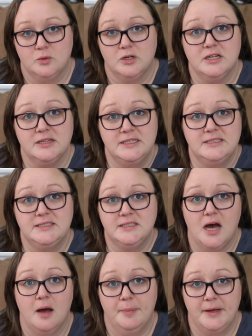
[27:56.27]
or at least
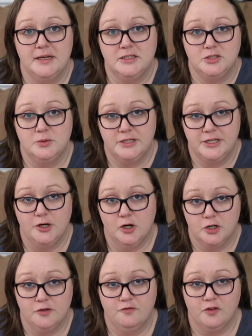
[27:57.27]
stopping doing the
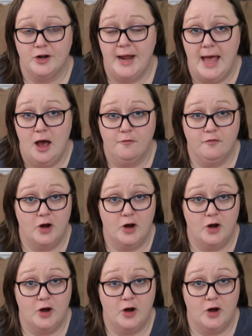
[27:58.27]
yarn for now,